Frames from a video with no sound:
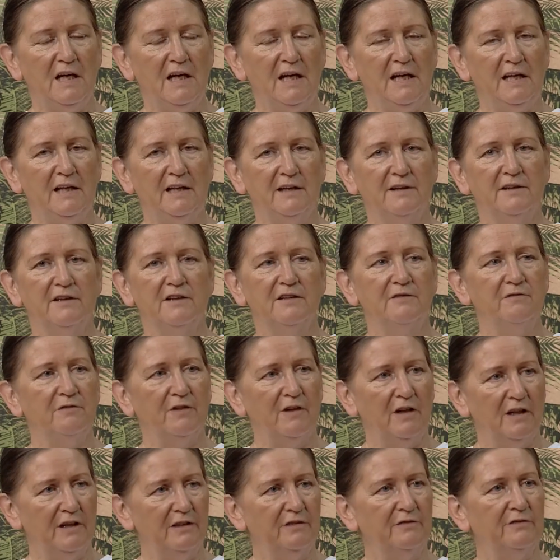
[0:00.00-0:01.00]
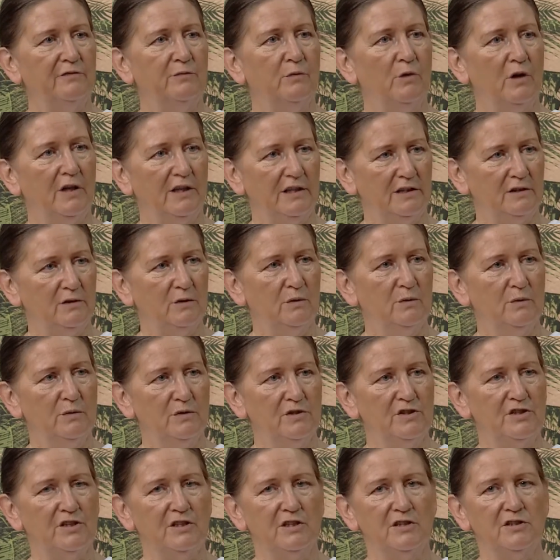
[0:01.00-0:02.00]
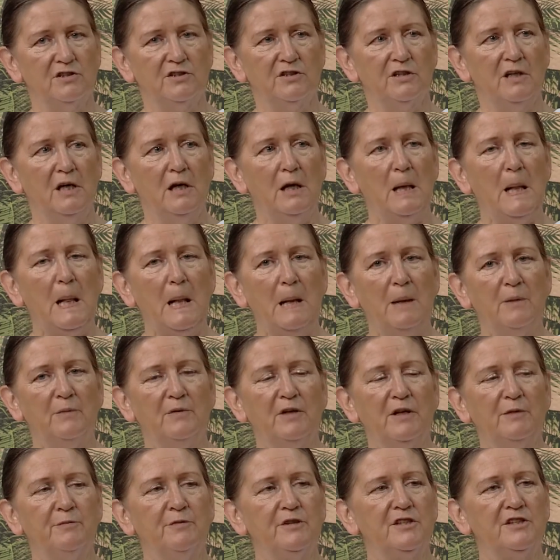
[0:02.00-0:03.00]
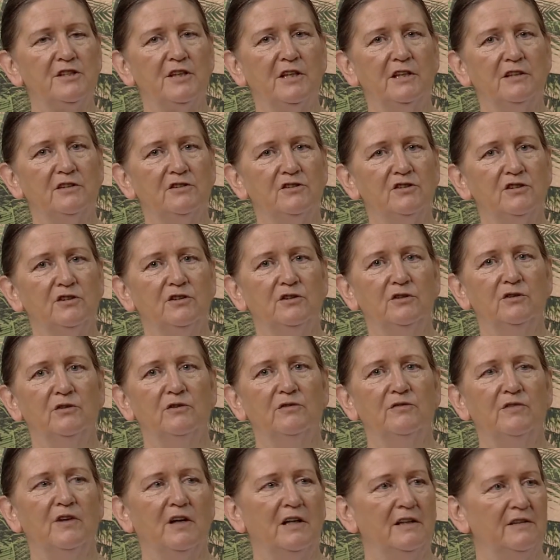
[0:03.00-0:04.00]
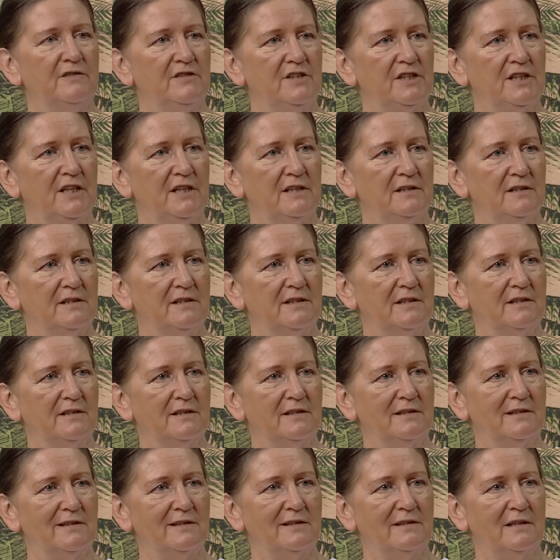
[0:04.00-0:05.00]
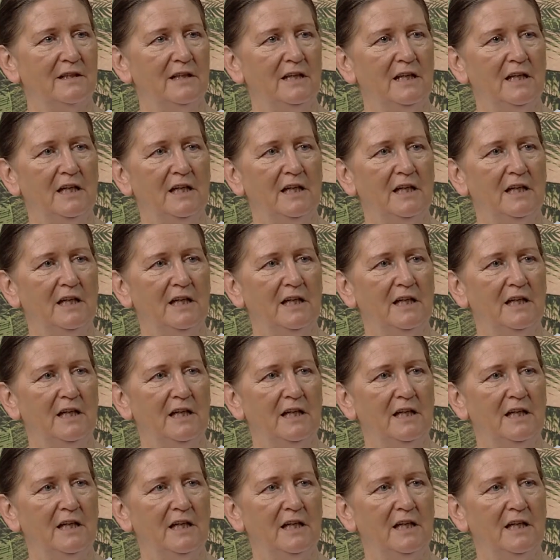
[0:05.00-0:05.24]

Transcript: And the 5 white horses represent your 5 senses,